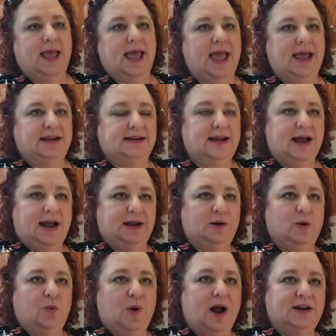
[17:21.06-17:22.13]
and kind
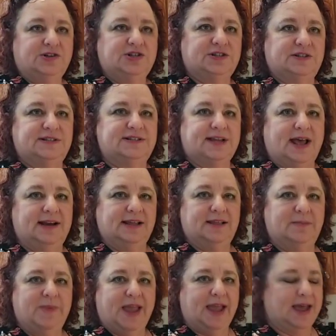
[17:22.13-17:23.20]
of wash the side of the
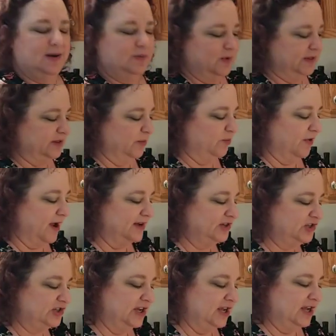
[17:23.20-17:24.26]
pan with the
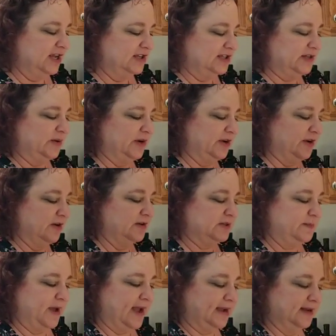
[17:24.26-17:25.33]
brush so it goes
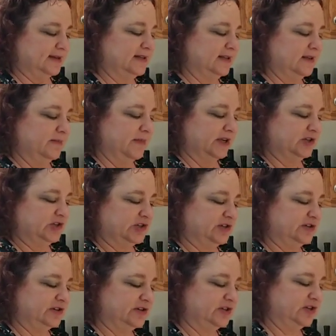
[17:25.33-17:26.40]
back into the
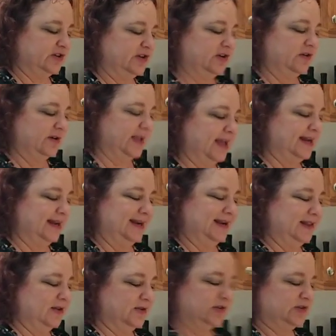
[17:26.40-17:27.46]
mixture so you don't get any
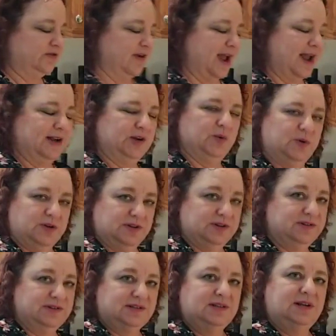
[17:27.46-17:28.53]
of those
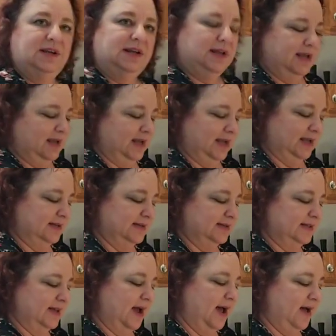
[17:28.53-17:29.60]
granules into
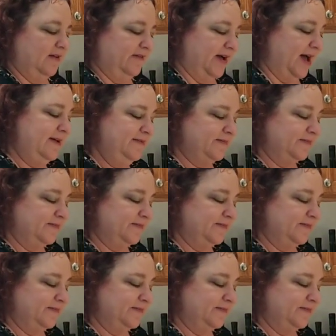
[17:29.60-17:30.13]
the halva.